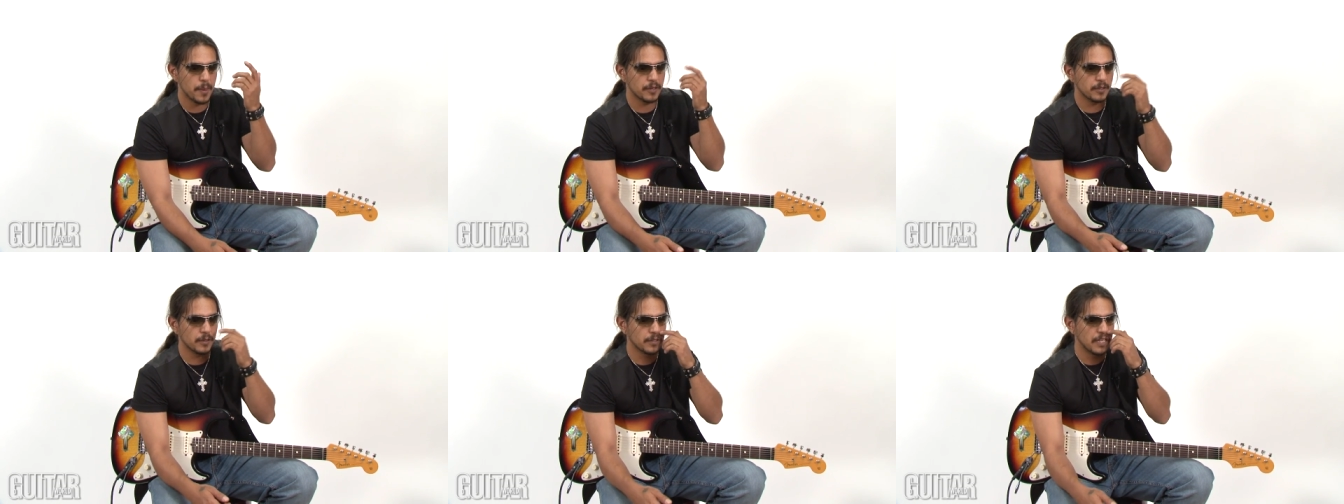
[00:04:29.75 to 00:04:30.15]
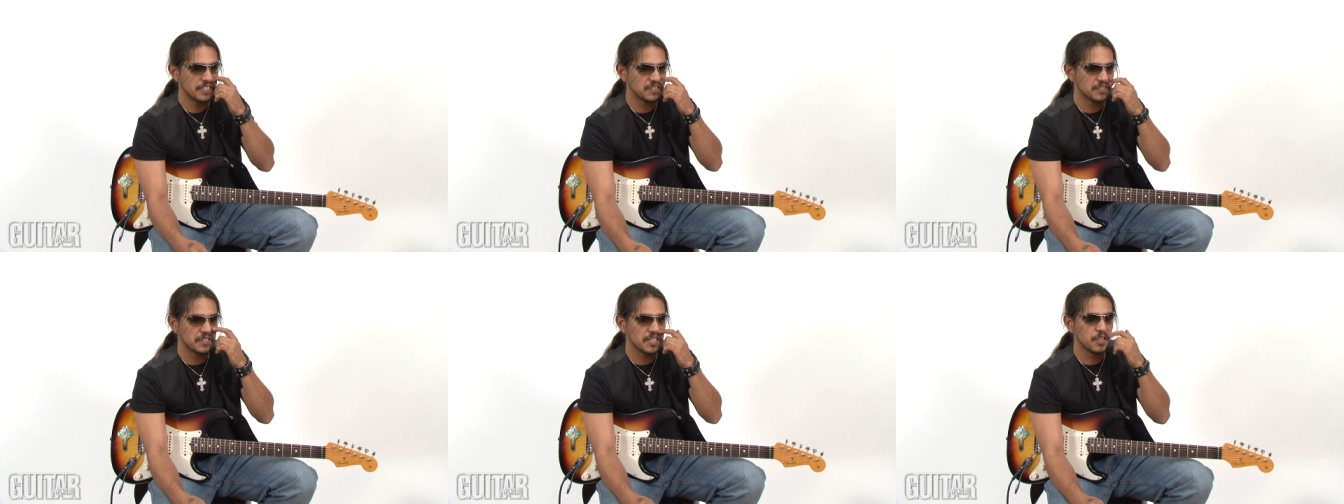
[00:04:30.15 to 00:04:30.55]
you know
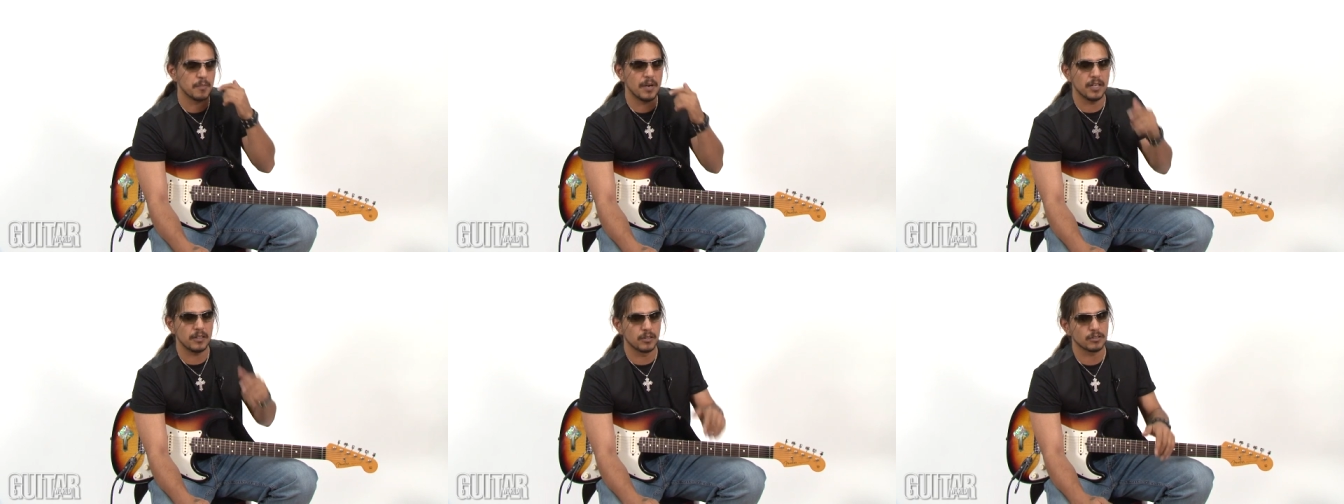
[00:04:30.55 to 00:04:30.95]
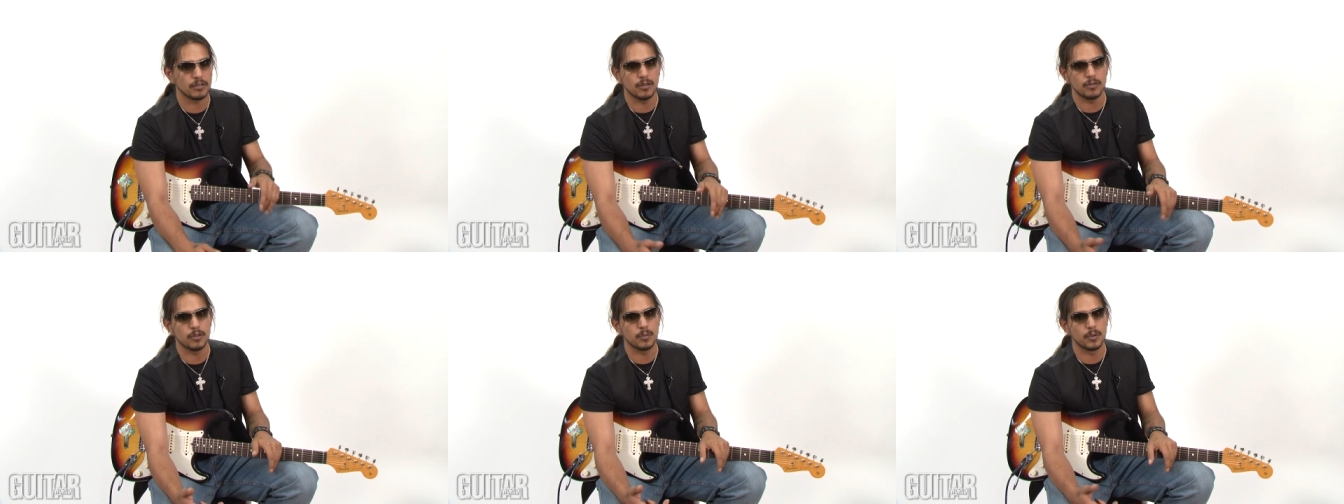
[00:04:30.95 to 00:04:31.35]
that's the thing about Los
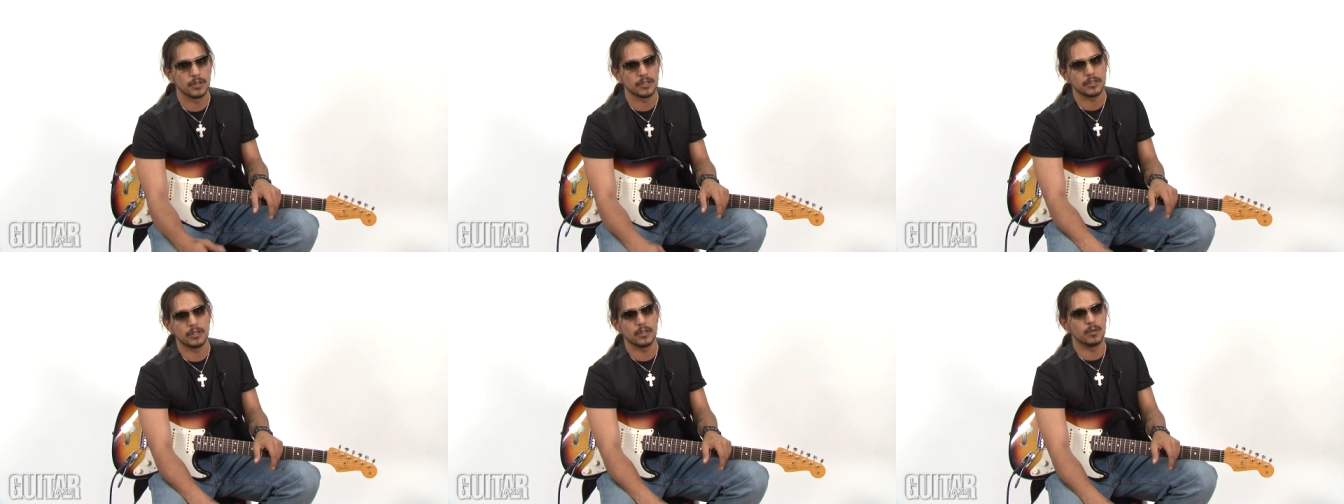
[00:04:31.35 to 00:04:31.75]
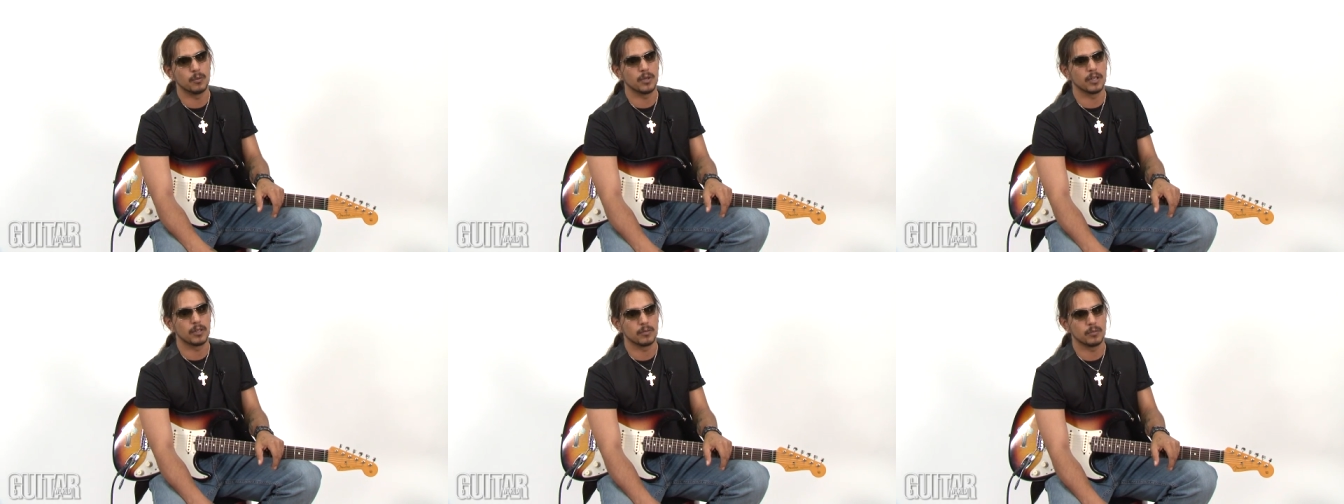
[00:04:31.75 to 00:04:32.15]
Lonely Boys. You know,
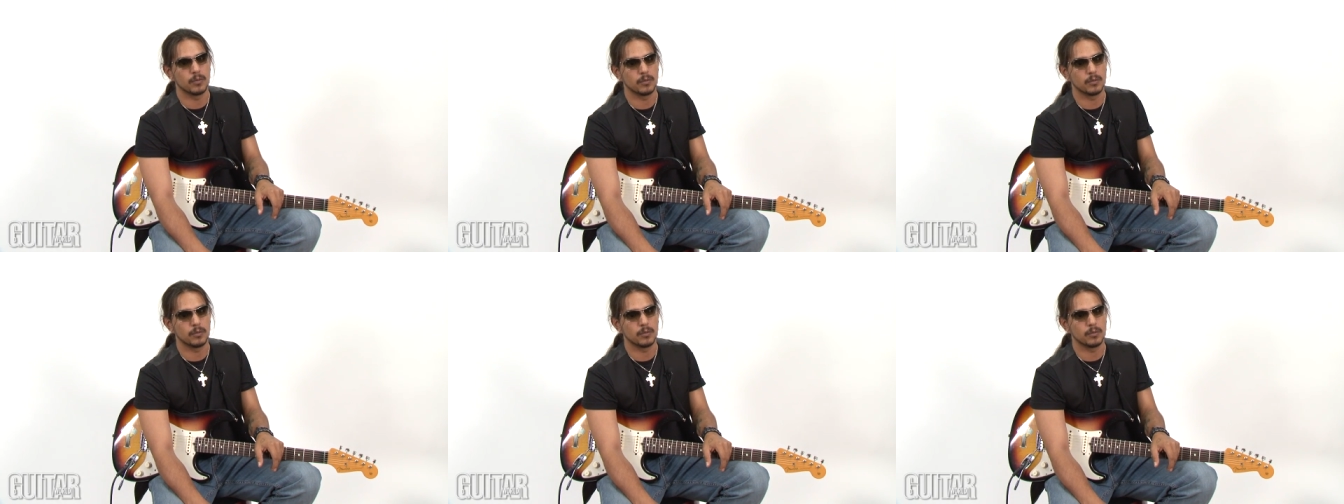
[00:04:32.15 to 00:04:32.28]
we're